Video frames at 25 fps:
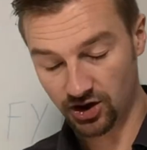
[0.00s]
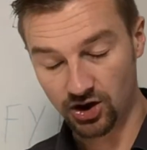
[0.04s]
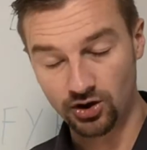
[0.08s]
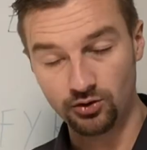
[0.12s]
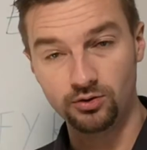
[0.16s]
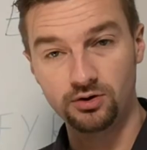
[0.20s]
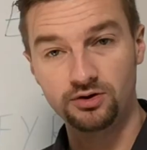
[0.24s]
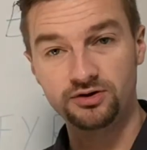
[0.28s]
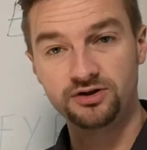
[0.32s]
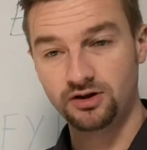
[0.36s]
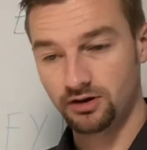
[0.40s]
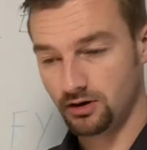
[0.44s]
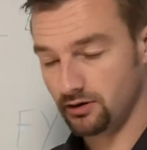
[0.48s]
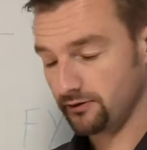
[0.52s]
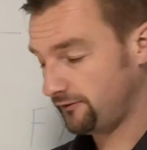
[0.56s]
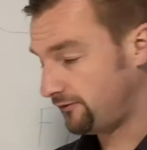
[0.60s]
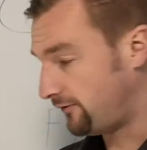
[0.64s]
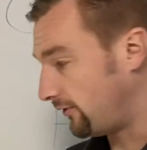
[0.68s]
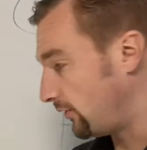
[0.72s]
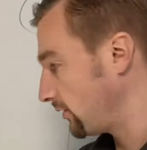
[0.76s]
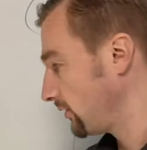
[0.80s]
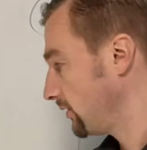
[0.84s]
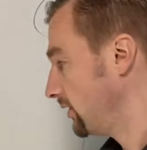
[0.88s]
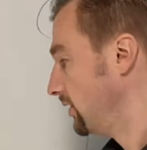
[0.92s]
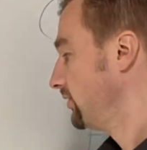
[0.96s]
euros
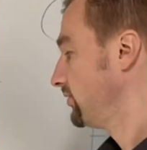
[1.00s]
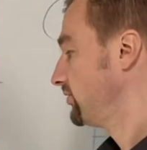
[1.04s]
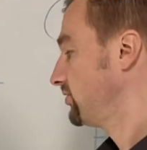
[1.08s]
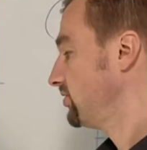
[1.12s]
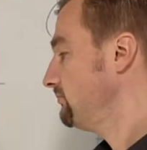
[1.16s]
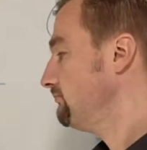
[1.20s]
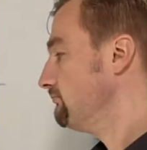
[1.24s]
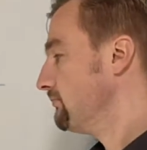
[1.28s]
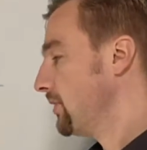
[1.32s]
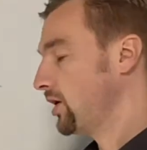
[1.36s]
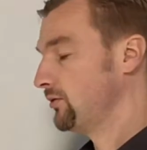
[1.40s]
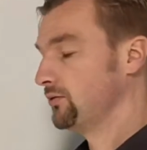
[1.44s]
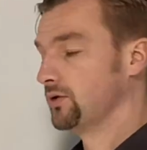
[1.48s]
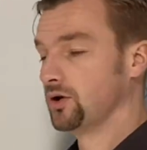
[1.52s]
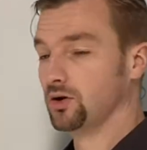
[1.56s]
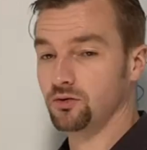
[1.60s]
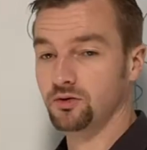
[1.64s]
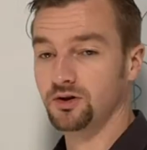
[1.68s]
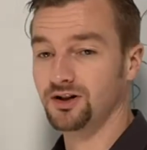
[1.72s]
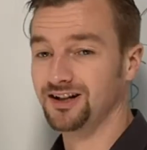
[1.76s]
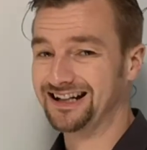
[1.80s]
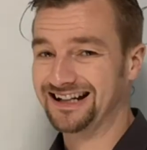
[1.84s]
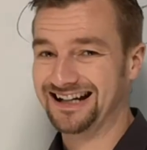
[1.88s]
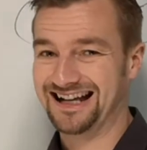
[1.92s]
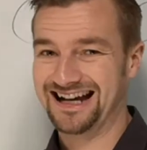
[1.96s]
for
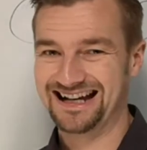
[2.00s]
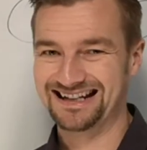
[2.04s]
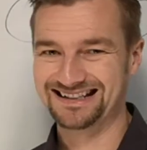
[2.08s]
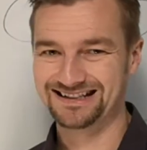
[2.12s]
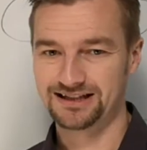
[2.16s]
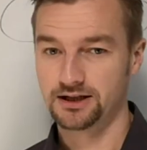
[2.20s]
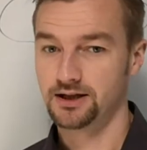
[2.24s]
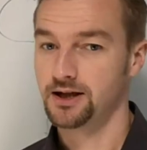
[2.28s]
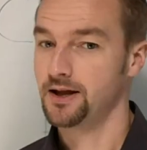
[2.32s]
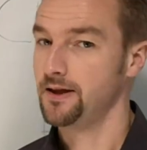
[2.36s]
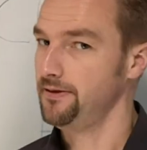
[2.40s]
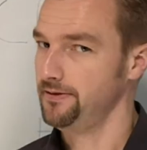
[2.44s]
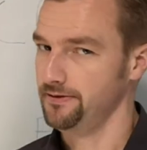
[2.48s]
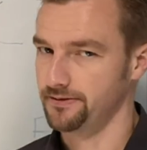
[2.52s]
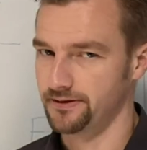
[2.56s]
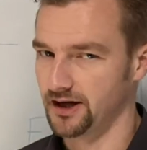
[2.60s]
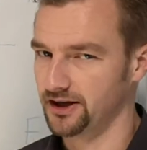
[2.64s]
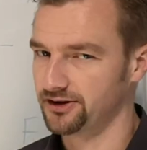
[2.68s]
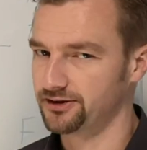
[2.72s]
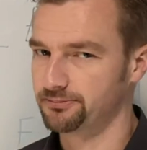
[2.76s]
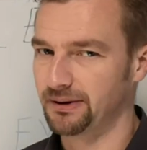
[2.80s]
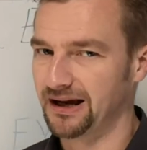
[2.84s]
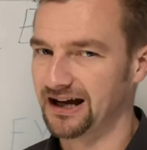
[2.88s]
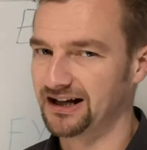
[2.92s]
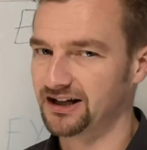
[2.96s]
Tomorrowland.
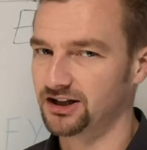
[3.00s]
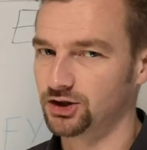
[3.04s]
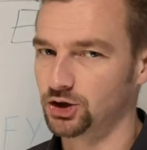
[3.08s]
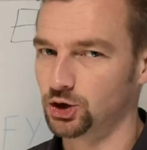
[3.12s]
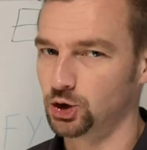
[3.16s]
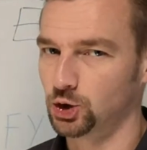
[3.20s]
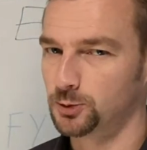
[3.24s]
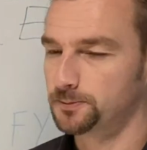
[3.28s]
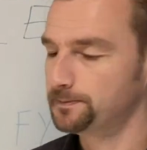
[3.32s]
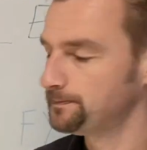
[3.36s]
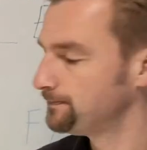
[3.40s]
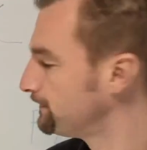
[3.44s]
Not bad at all.